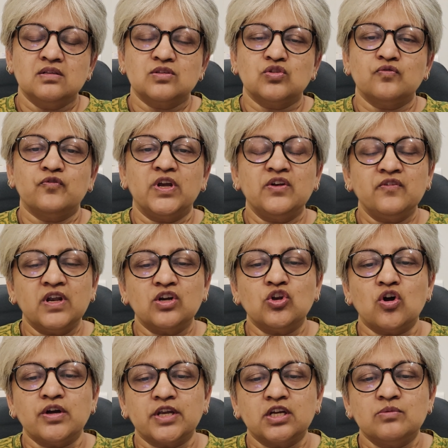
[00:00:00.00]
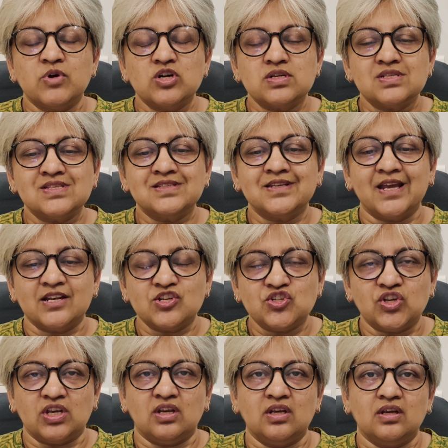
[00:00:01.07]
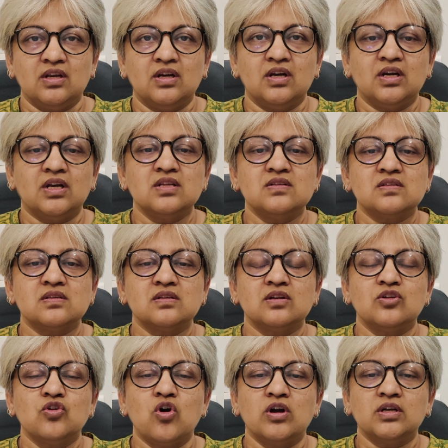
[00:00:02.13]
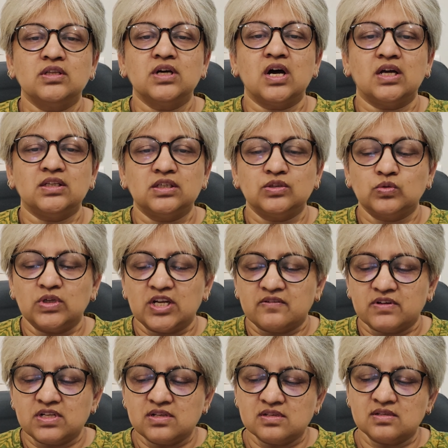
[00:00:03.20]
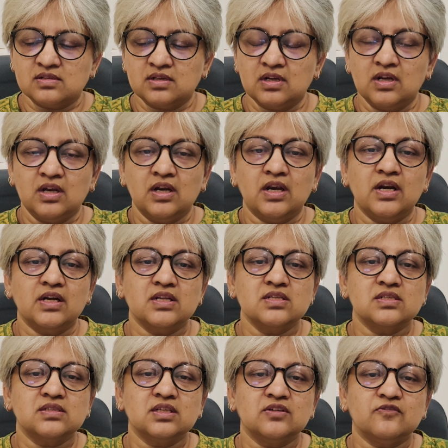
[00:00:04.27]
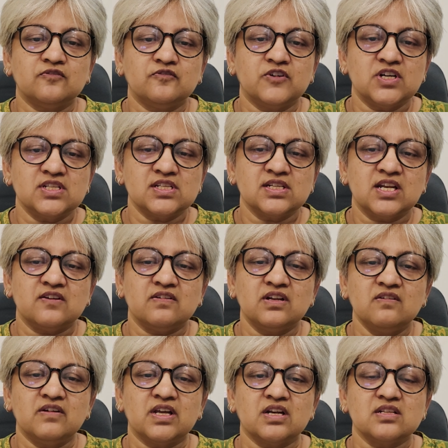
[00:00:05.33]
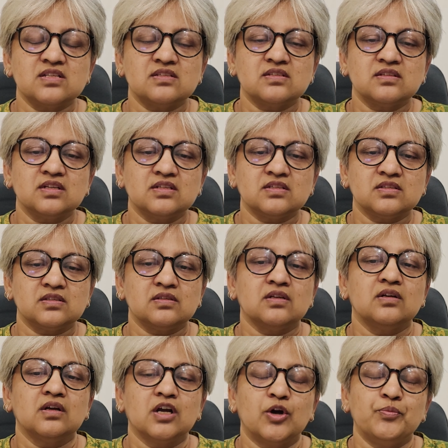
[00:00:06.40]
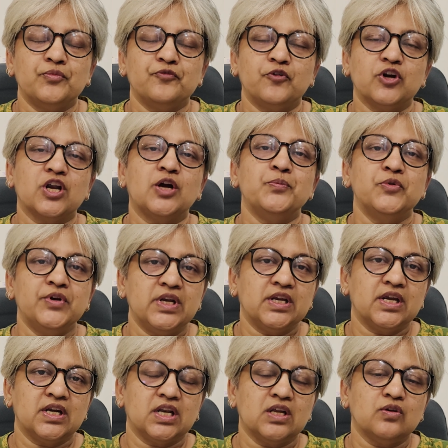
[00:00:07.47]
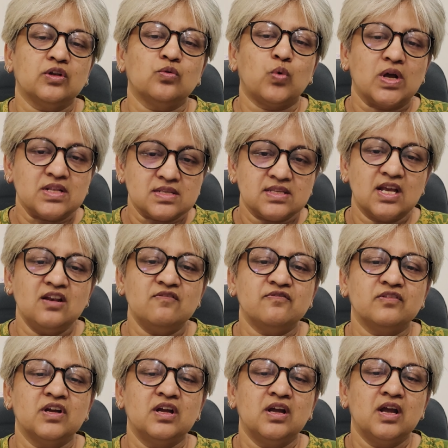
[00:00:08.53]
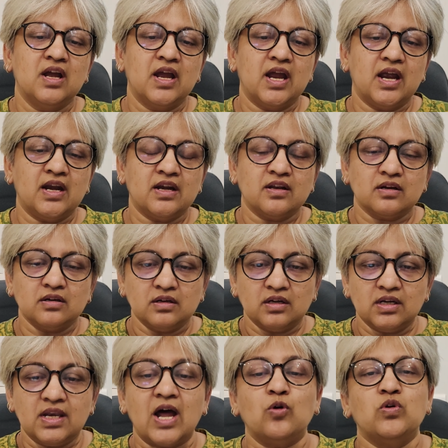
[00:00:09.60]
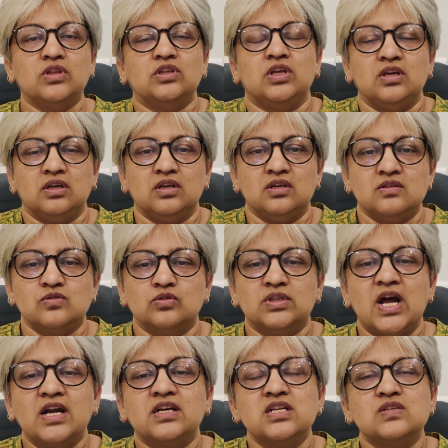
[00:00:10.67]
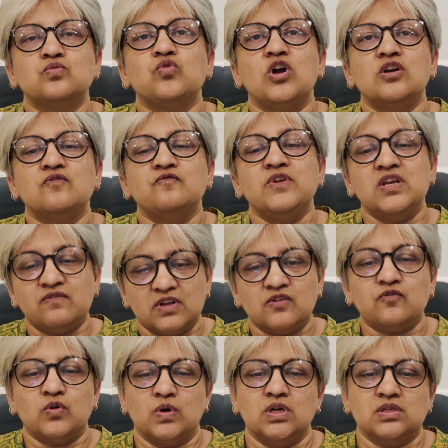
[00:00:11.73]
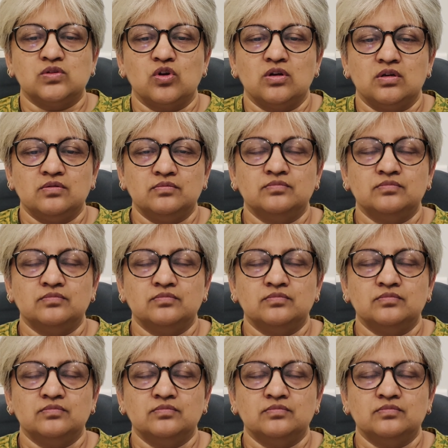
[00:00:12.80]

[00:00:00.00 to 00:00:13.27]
So when we are talking about sketching, it is not the other two levels. It is the first level where it's for communicating with oneself and loud thinking. So that is what we will focus on.